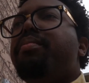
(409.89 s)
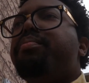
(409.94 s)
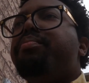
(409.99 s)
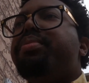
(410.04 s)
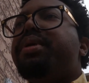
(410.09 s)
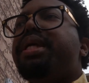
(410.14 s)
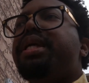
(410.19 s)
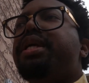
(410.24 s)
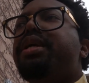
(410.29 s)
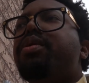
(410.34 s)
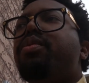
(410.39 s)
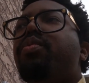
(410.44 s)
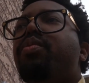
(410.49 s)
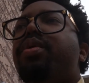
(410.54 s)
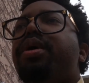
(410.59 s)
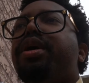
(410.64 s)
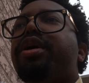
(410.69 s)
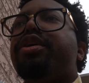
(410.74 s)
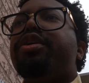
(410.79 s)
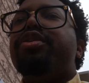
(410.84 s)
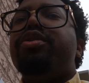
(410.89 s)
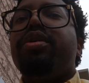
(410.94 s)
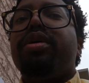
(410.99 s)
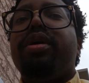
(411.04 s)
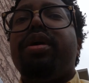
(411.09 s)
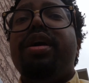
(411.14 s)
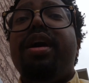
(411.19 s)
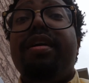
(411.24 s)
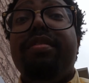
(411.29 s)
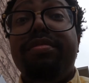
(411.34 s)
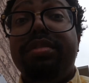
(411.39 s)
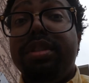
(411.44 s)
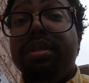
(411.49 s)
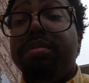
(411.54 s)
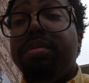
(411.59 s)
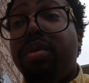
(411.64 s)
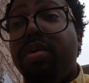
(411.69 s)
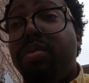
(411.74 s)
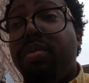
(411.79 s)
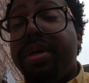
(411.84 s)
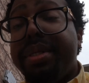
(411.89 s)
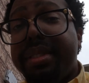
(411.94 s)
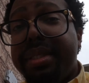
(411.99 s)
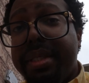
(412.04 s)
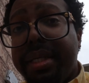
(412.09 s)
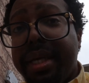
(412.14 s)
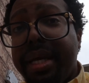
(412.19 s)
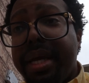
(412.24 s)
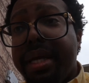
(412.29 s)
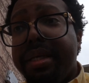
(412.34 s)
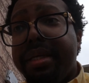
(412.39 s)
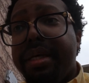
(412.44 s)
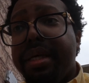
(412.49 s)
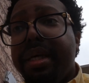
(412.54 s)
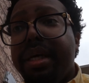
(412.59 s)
be where you're comfortable once again.